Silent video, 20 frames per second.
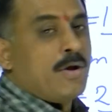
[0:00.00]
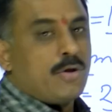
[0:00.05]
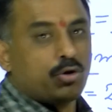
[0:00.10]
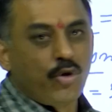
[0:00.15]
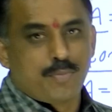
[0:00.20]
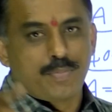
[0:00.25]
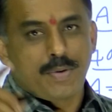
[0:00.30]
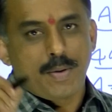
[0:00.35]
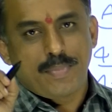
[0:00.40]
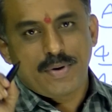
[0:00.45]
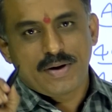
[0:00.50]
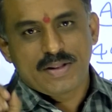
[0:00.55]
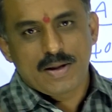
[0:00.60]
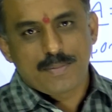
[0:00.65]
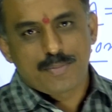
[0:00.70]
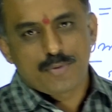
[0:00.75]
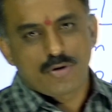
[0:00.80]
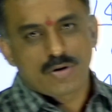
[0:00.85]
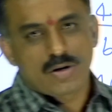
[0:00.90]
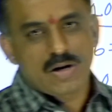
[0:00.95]
You prepare
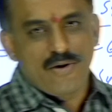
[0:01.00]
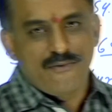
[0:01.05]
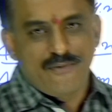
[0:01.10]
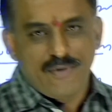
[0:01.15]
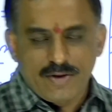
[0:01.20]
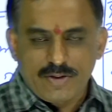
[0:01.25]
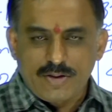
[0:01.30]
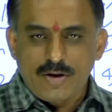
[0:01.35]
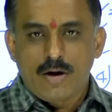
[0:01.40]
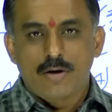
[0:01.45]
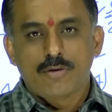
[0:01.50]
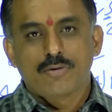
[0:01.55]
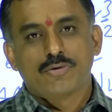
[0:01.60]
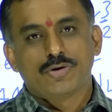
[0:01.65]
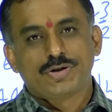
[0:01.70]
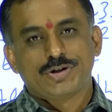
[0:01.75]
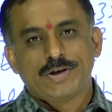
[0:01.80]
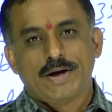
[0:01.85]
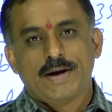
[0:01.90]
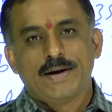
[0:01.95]
the program for third
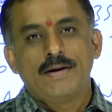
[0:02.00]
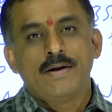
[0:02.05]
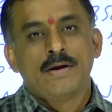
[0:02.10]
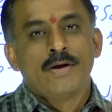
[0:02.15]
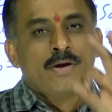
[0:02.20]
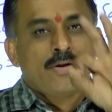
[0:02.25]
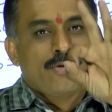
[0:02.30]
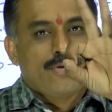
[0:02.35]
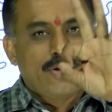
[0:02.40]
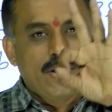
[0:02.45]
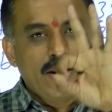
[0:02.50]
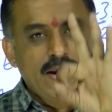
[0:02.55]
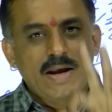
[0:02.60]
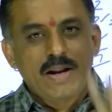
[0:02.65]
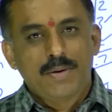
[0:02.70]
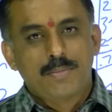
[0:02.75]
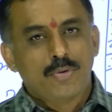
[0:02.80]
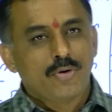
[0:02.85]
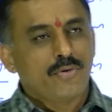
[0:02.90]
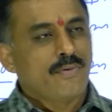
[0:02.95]
question. 3
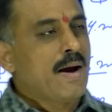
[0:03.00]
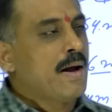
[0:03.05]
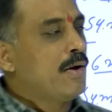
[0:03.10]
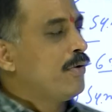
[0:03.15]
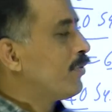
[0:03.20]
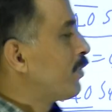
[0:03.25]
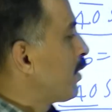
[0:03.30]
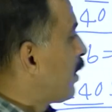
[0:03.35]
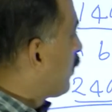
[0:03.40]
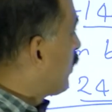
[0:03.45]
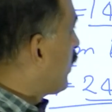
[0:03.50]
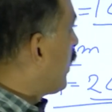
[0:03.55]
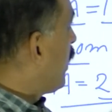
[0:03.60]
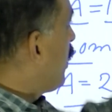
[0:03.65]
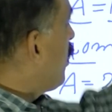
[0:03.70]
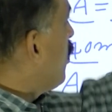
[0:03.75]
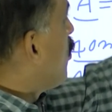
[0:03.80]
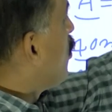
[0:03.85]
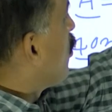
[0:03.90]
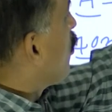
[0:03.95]
input values are
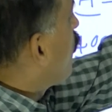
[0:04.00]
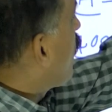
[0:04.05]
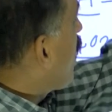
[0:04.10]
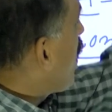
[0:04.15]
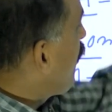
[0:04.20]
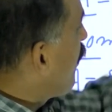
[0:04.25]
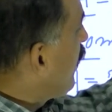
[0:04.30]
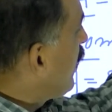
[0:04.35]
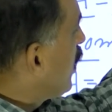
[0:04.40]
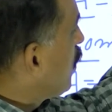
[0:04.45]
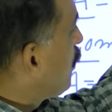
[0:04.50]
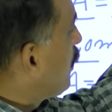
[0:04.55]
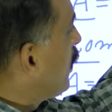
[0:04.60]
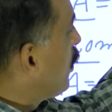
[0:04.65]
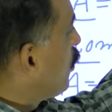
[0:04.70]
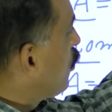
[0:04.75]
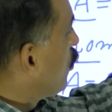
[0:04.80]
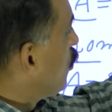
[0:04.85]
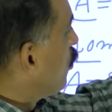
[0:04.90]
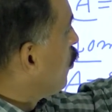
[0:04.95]
there. Wife and
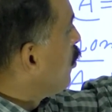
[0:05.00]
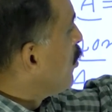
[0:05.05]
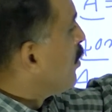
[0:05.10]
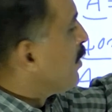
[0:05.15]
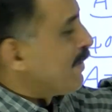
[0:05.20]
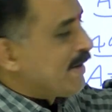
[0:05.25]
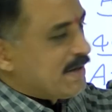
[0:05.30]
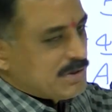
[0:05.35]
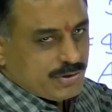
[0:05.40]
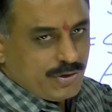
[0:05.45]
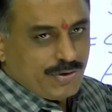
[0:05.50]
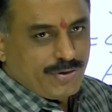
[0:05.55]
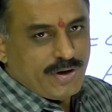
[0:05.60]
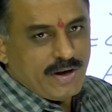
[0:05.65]
husband 2, next to